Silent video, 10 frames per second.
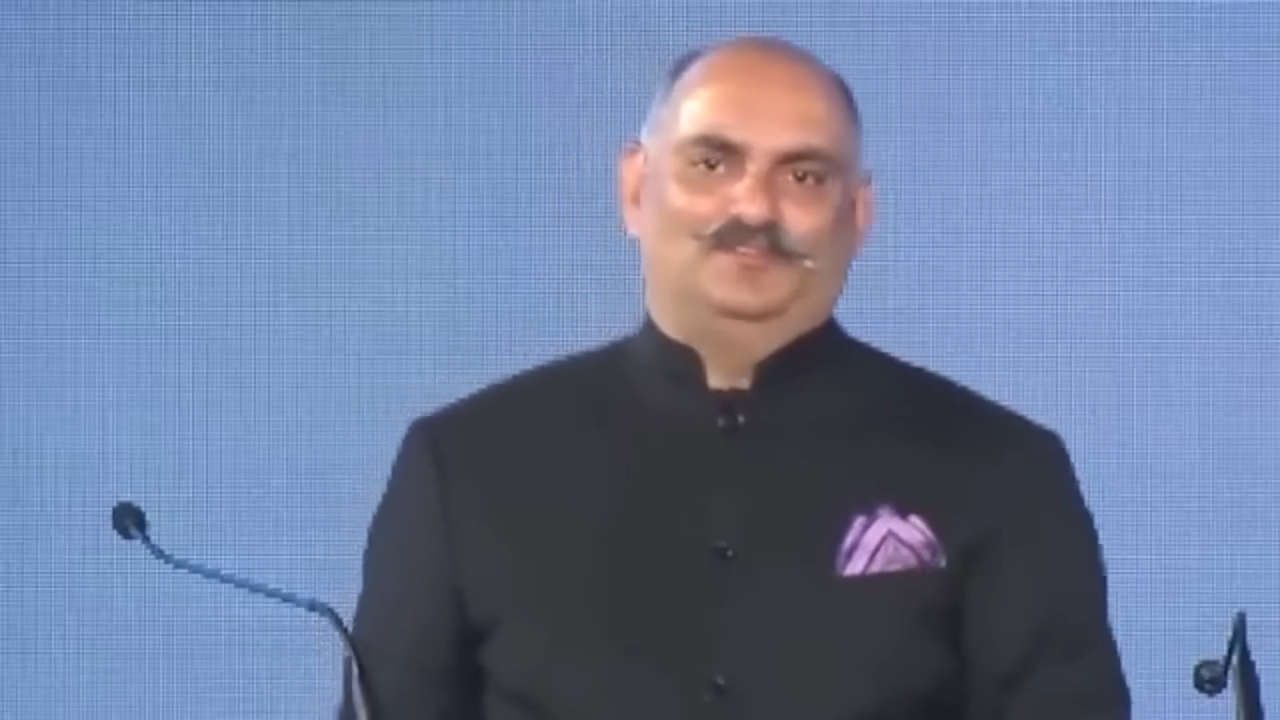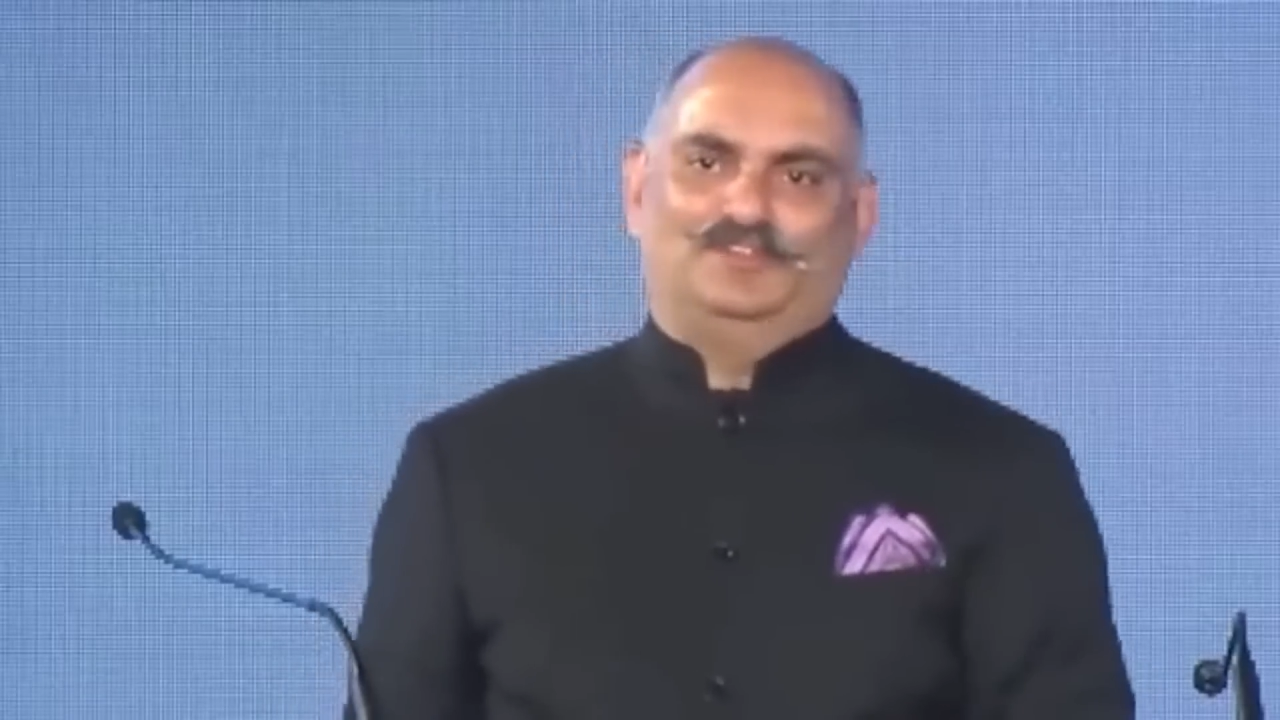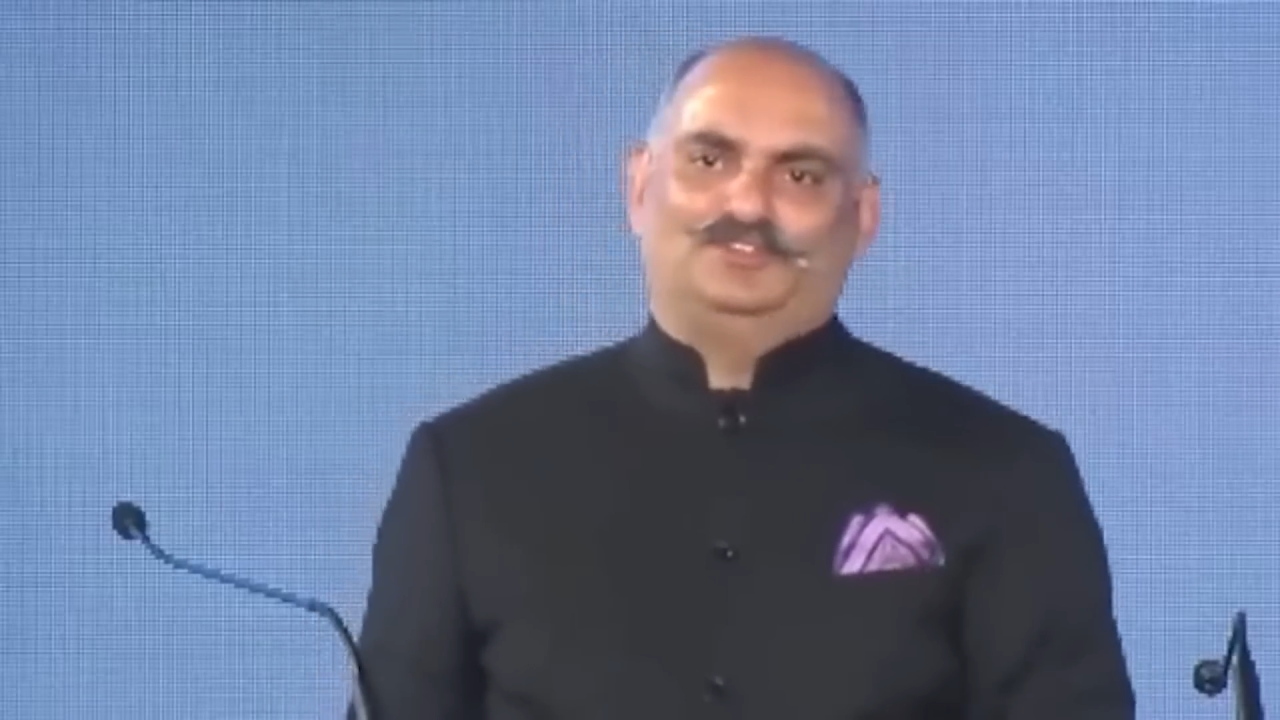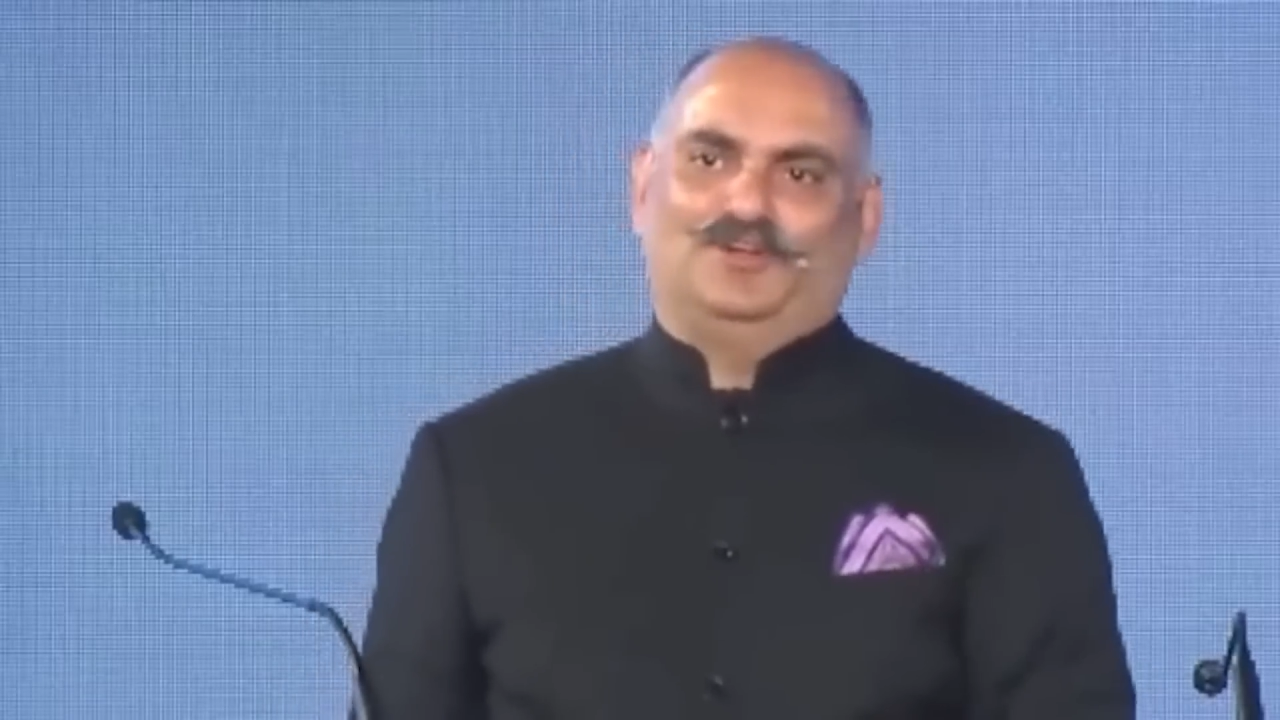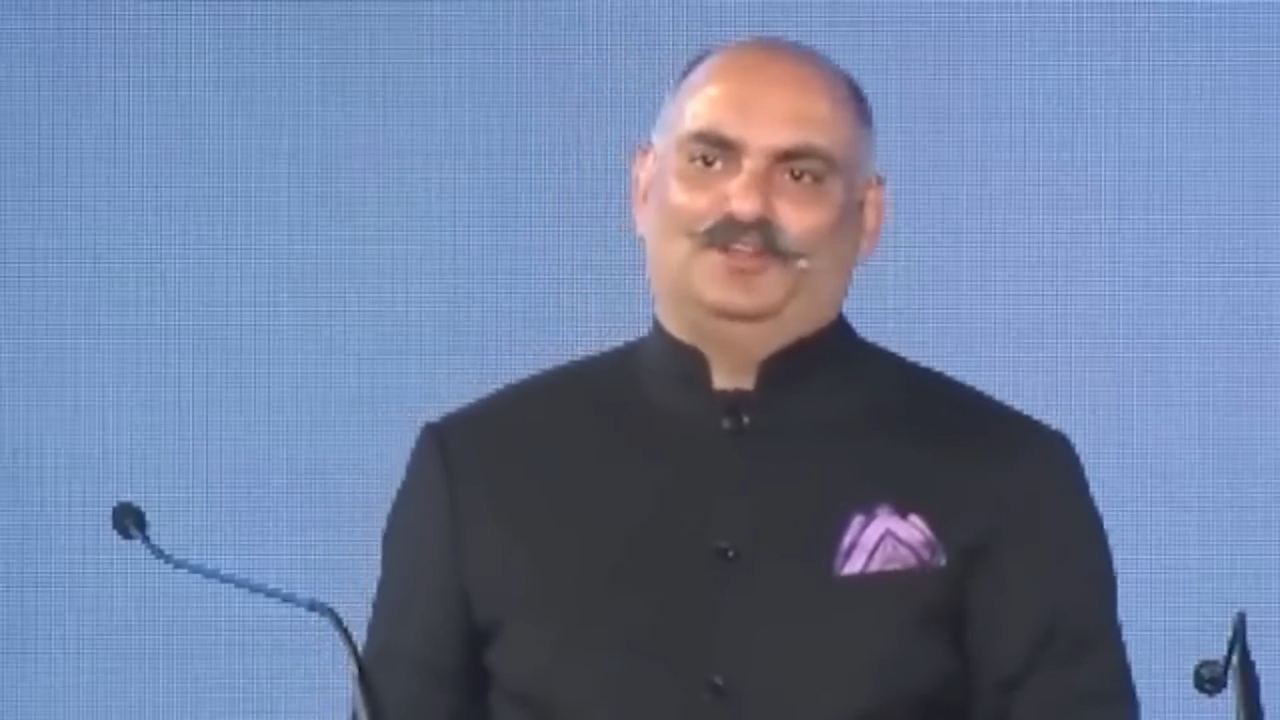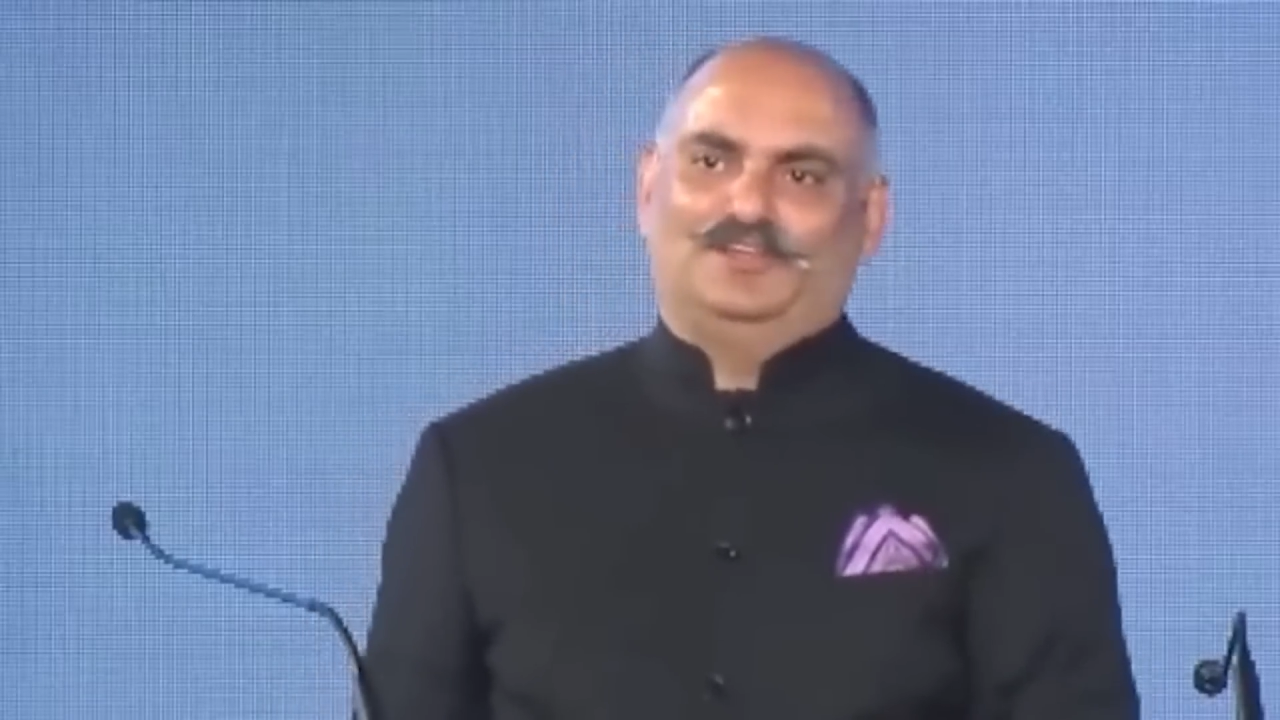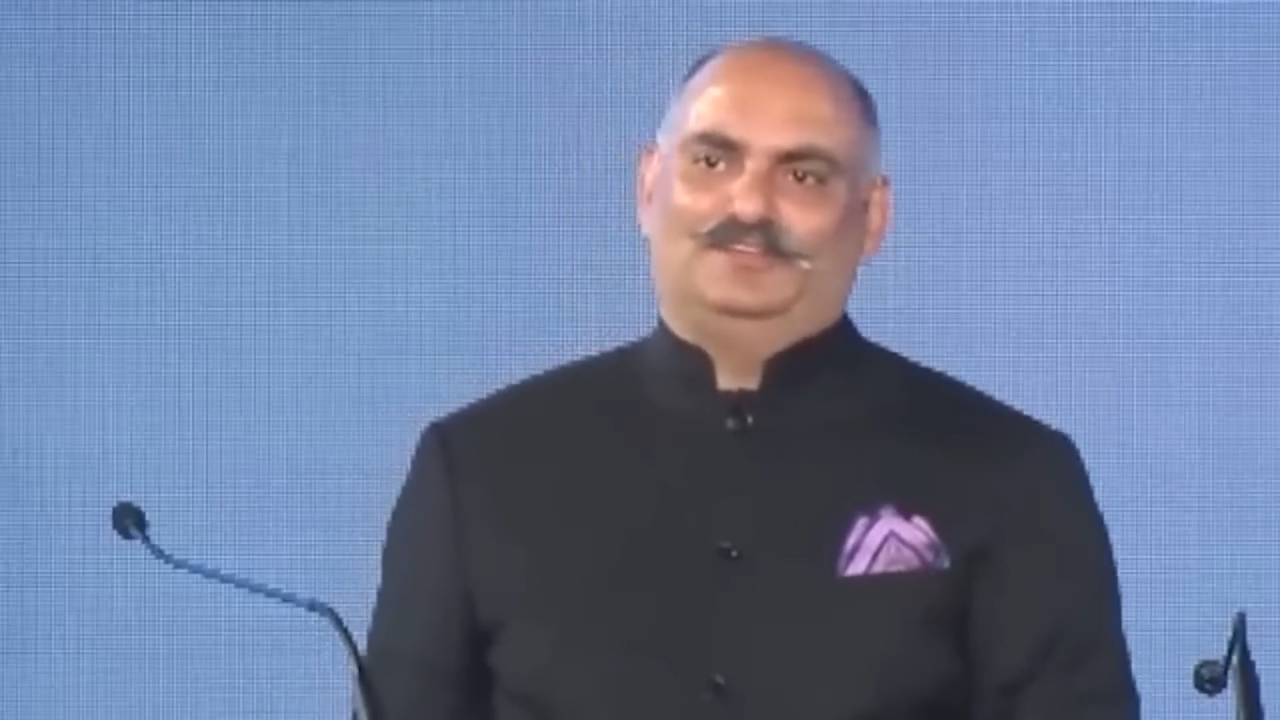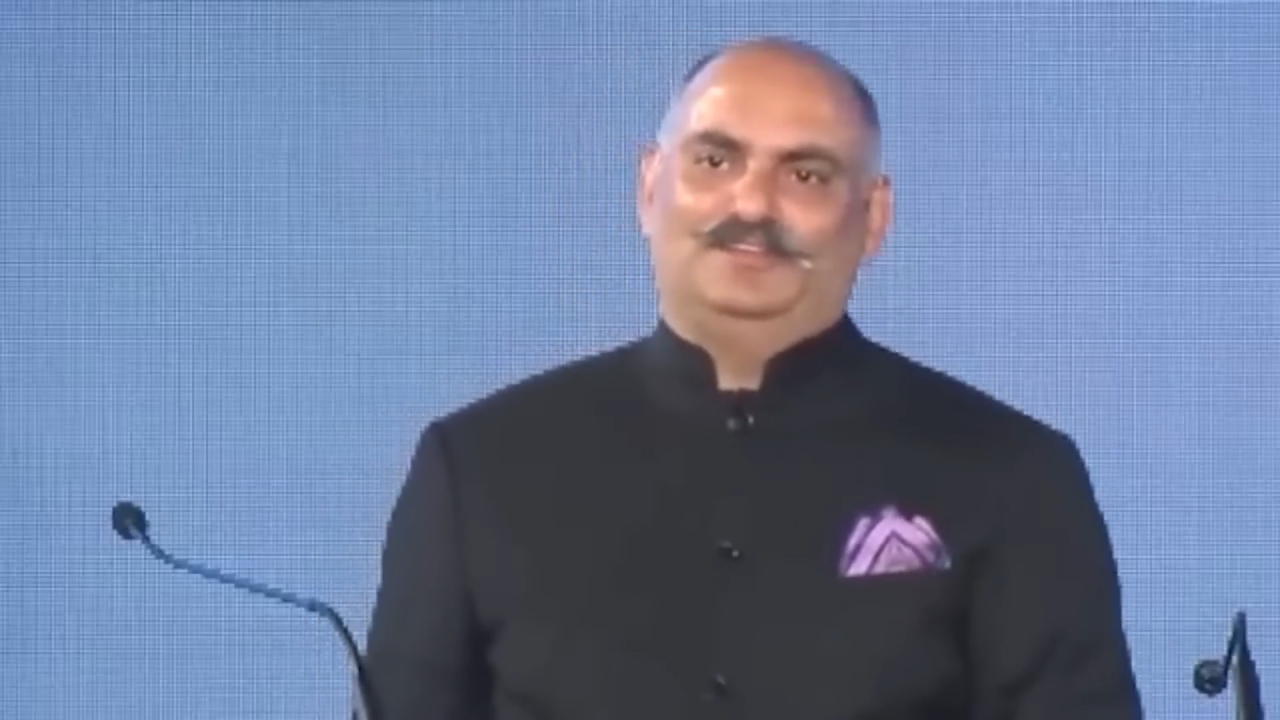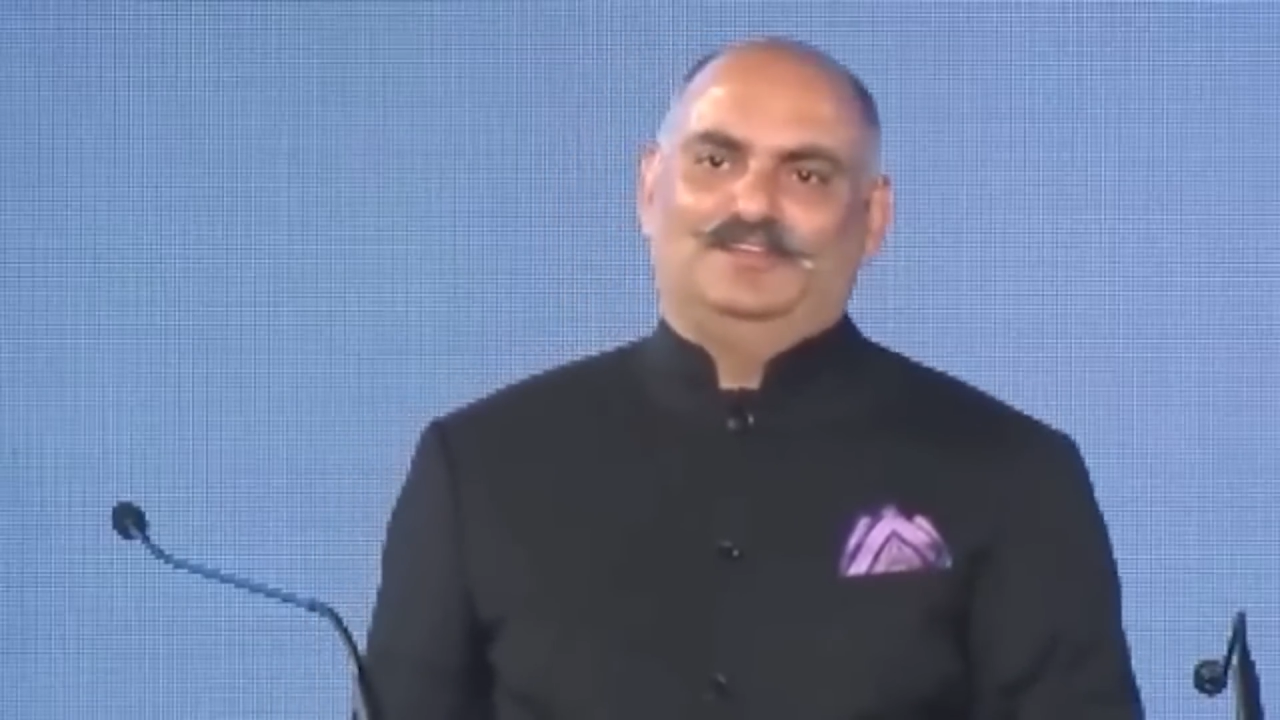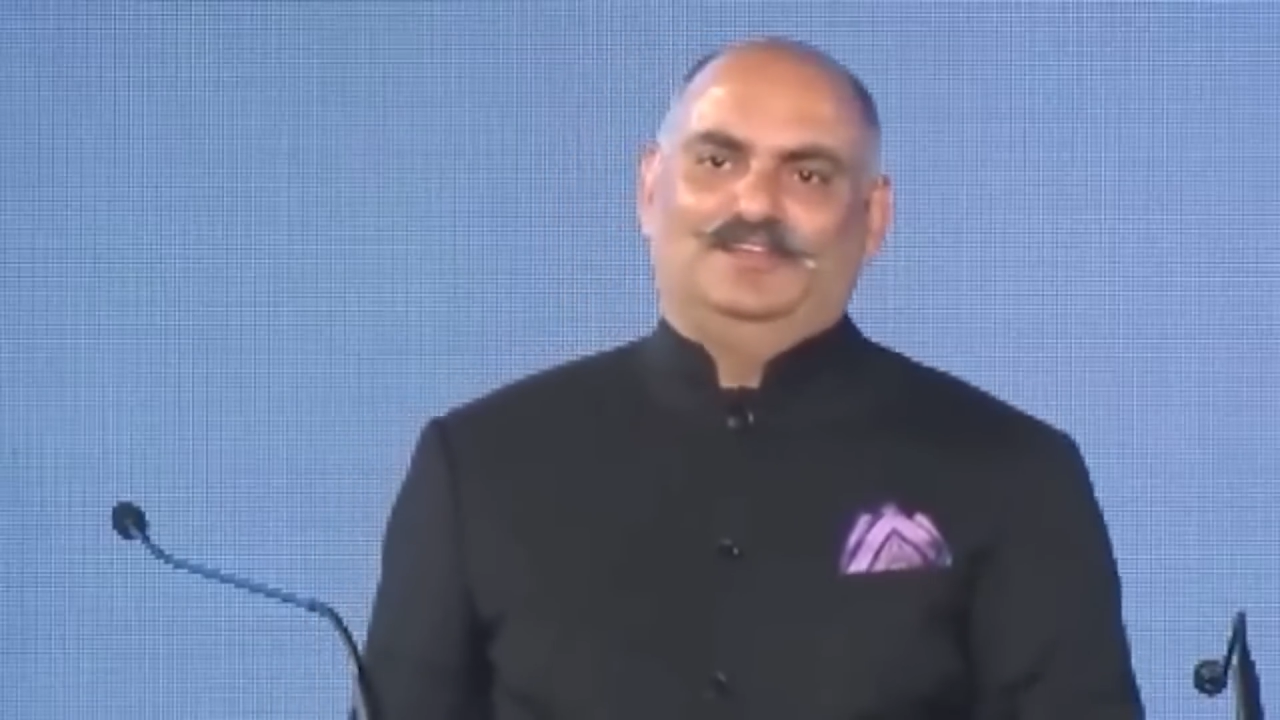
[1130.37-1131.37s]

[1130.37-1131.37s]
fish on it,